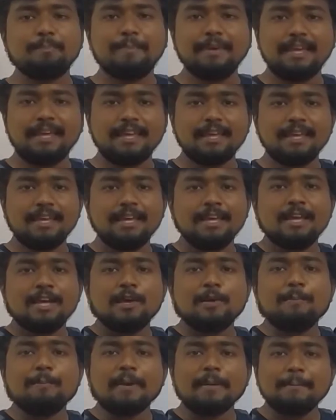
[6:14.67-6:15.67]
B.
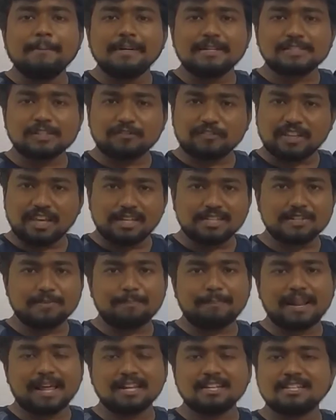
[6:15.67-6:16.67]
Members of kingdom
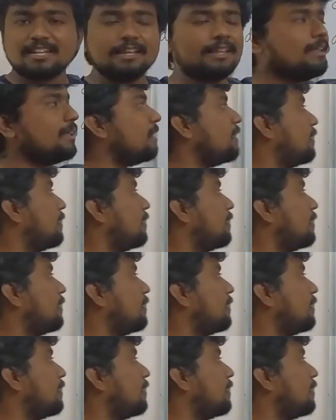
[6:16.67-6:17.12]
Plantae,